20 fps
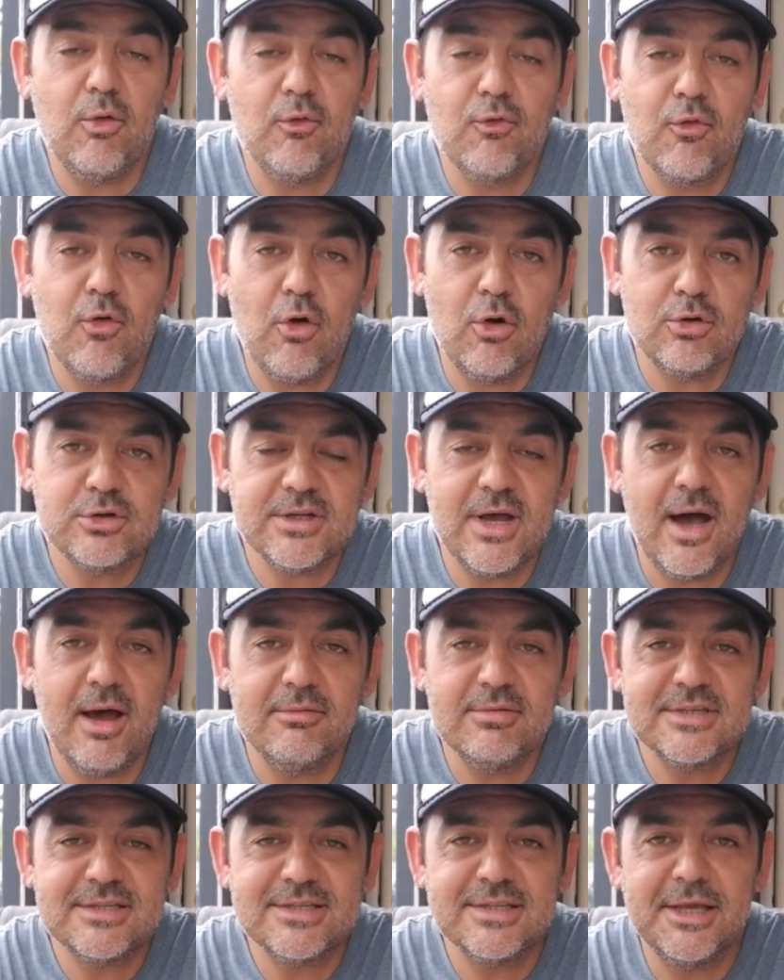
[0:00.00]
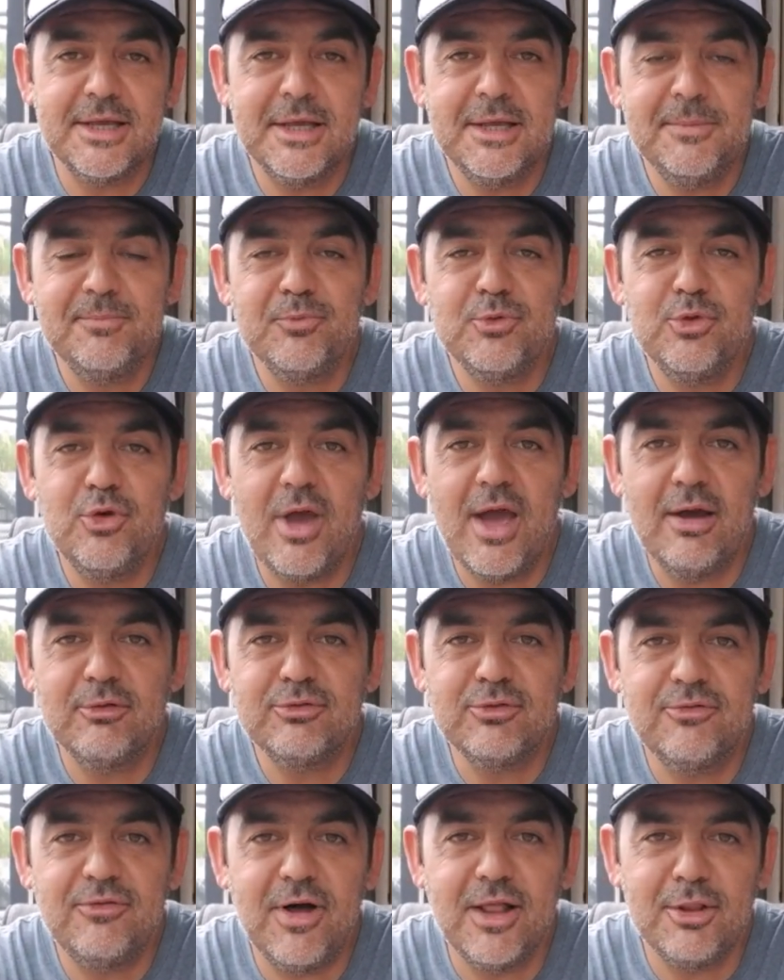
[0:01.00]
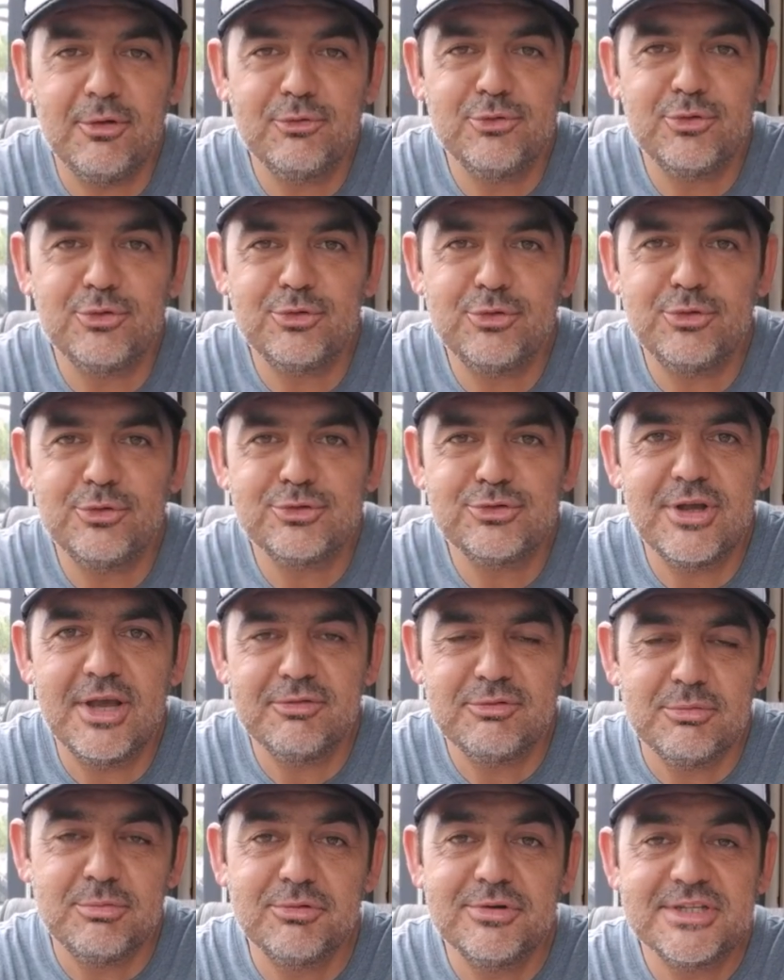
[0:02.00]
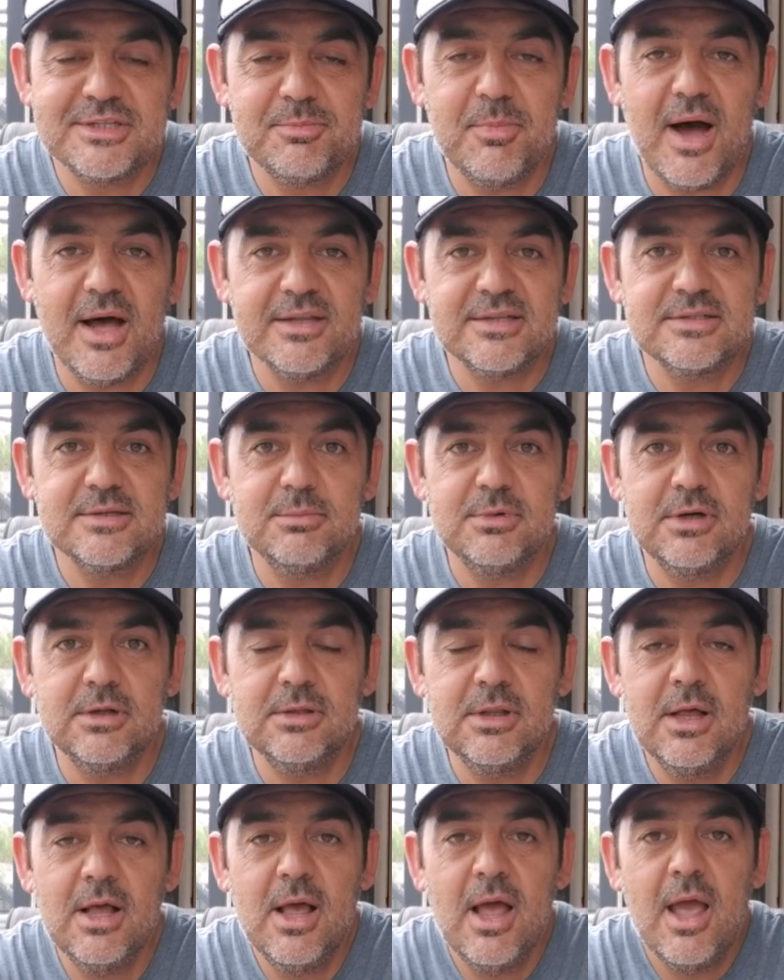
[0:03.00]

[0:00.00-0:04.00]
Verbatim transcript: Of course, obviously you have to follow the rules, you have to be responsible.